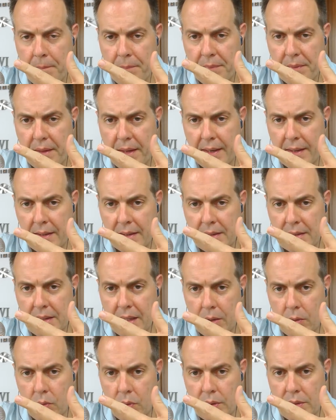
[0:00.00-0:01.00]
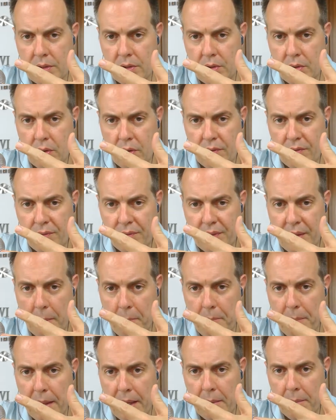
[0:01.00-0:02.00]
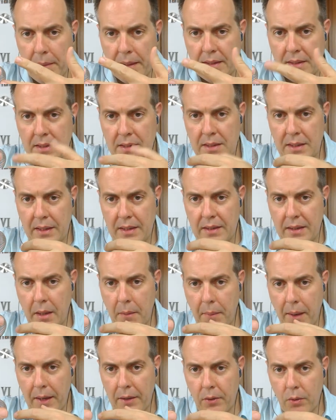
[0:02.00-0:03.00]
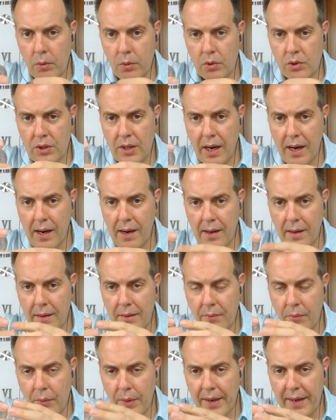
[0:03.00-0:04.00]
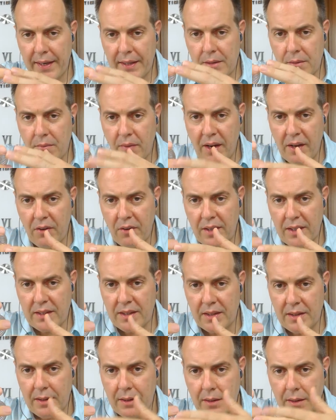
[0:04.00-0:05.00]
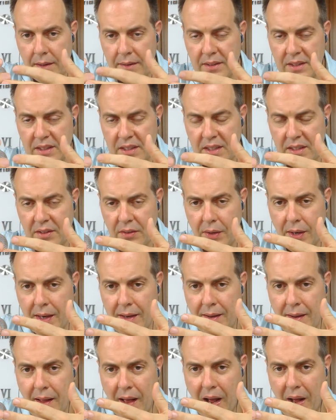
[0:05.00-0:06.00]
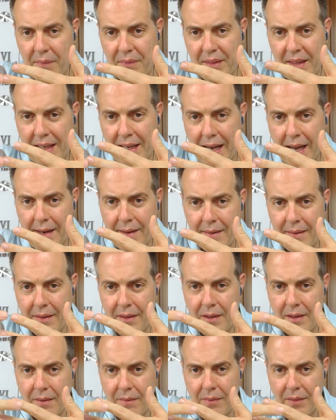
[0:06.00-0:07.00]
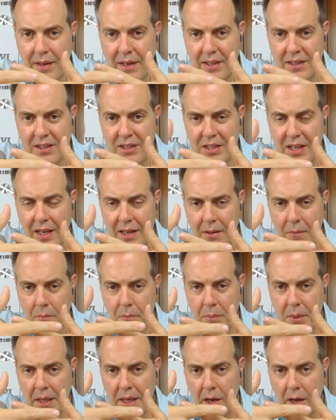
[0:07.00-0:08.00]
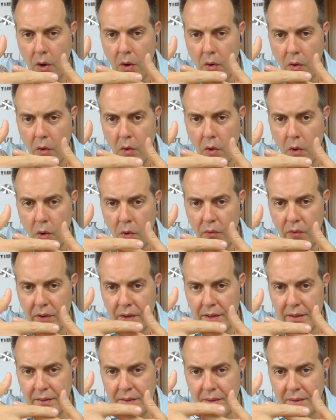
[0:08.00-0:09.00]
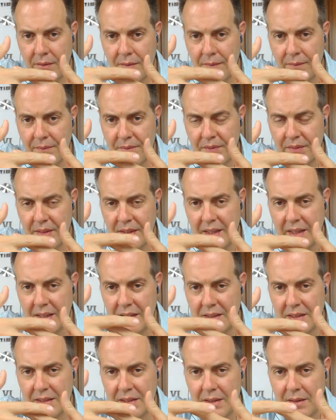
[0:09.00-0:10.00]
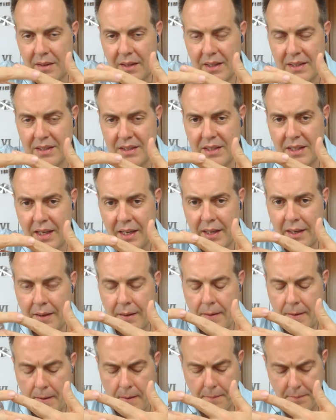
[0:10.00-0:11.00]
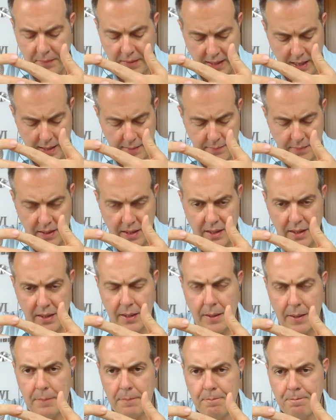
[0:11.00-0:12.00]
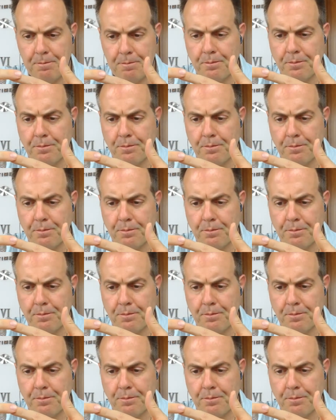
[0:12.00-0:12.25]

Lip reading: there is a question of the pigments in the vacuoles are red, violet, and etc. And can, let's say, be over this, let's say, can